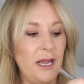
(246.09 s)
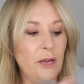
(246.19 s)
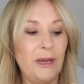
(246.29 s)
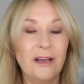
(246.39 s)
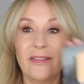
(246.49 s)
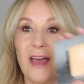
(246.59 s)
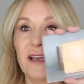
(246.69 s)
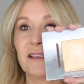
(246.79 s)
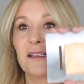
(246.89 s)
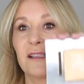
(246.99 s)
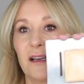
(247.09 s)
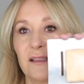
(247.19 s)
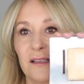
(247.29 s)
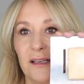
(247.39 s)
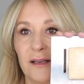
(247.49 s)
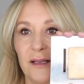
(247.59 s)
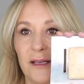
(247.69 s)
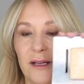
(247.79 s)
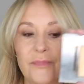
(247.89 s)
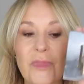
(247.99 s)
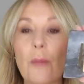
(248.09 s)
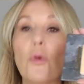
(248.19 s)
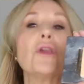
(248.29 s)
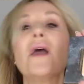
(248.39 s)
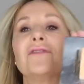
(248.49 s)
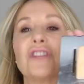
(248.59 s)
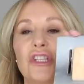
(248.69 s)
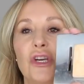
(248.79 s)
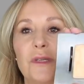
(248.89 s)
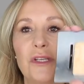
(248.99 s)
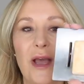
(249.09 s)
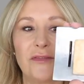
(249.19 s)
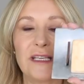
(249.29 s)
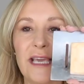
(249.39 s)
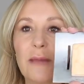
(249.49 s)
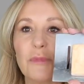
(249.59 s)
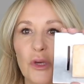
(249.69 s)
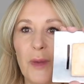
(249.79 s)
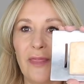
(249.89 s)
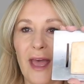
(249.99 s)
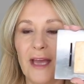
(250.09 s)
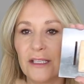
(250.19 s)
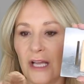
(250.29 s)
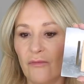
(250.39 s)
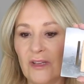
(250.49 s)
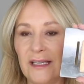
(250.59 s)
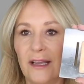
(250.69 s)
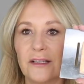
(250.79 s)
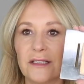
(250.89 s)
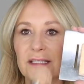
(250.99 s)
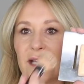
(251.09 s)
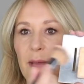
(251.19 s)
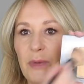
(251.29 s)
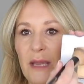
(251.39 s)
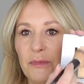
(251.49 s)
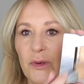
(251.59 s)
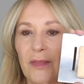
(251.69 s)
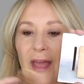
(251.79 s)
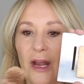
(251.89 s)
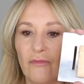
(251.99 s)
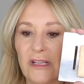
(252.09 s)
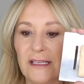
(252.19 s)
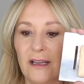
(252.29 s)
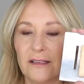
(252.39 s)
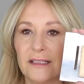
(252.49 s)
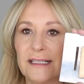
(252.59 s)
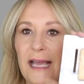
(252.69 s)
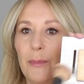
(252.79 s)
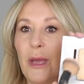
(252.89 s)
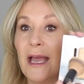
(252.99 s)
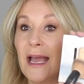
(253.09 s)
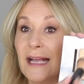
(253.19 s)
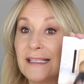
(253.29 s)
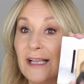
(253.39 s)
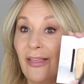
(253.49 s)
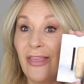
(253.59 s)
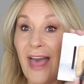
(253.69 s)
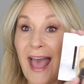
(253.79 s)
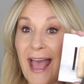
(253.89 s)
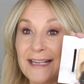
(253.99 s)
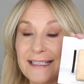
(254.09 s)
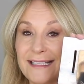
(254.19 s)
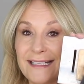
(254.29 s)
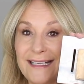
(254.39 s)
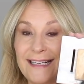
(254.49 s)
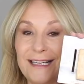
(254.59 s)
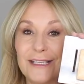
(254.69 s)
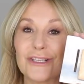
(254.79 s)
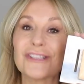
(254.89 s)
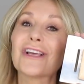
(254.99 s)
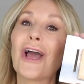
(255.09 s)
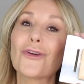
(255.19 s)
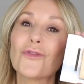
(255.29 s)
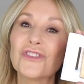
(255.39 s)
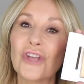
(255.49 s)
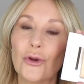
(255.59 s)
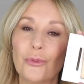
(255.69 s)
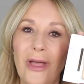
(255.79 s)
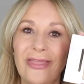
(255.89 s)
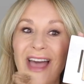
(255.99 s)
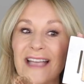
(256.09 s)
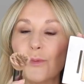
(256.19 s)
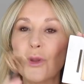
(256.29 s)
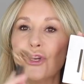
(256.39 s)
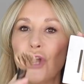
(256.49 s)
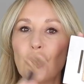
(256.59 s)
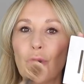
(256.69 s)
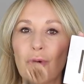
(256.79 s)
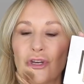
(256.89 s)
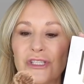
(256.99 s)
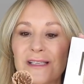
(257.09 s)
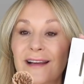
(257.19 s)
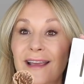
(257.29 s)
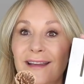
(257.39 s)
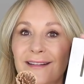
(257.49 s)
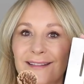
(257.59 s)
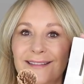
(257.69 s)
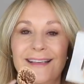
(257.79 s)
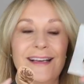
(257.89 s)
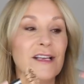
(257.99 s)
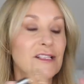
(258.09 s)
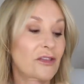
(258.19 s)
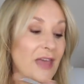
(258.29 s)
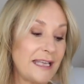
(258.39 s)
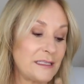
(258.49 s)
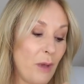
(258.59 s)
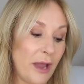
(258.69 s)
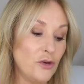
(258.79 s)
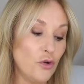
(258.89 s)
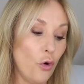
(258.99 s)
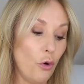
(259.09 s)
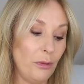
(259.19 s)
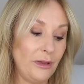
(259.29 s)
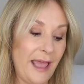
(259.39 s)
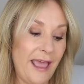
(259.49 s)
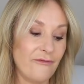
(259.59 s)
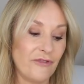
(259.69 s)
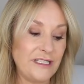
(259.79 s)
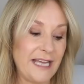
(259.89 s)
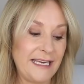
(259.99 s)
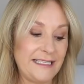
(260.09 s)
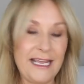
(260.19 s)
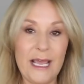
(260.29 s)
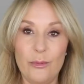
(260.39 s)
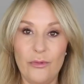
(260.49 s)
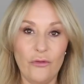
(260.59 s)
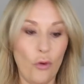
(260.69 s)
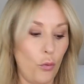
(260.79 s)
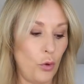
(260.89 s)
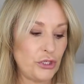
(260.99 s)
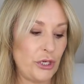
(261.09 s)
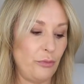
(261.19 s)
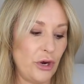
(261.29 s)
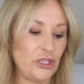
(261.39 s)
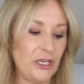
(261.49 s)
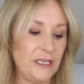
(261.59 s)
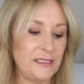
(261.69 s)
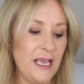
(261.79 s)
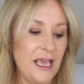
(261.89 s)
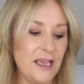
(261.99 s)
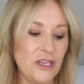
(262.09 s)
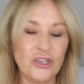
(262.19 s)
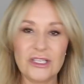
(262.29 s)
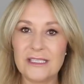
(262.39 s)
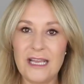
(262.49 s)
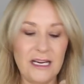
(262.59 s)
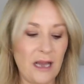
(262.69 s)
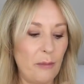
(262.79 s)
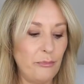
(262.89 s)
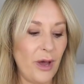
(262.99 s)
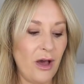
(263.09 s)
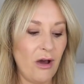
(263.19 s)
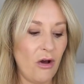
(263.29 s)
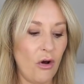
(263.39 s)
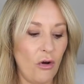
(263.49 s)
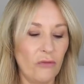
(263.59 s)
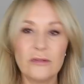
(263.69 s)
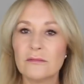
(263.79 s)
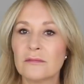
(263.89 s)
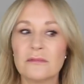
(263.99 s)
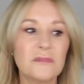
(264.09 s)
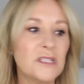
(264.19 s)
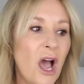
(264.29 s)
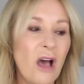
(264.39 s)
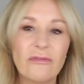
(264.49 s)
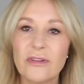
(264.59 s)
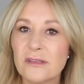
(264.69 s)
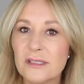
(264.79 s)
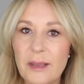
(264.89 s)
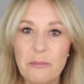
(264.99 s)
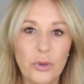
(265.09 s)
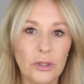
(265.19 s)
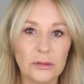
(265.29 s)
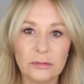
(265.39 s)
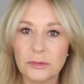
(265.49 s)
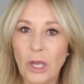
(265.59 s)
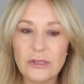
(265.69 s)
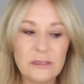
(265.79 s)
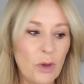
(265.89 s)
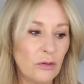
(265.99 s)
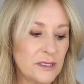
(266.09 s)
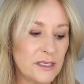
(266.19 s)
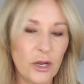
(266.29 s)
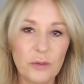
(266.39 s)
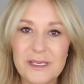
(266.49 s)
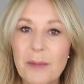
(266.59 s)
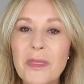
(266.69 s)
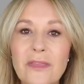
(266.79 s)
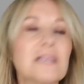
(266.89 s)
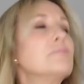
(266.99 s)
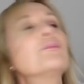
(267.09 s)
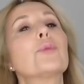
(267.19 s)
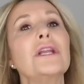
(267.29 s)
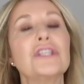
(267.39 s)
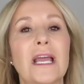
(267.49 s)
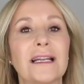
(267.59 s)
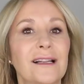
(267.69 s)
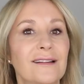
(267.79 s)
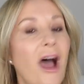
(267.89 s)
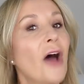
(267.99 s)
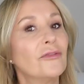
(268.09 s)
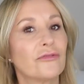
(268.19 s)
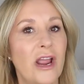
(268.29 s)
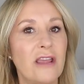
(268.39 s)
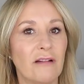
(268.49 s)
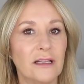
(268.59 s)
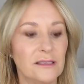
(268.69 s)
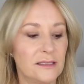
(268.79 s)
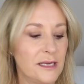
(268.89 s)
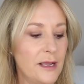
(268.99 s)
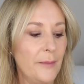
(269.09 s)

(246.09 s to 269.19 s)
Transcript: Anyway, look at that, it's disgusting. And what you have to do is you have to keep doing that and rinsing it under the tap, keep doing that and rinsing it under the tap until that is just the colour of soap. And that's when you know your brush is clean. So that's my normal everyday tip for washing brushes. You just need a bar of Dove, simple goat's milk soap, something that's pretty gentle and unfragranced.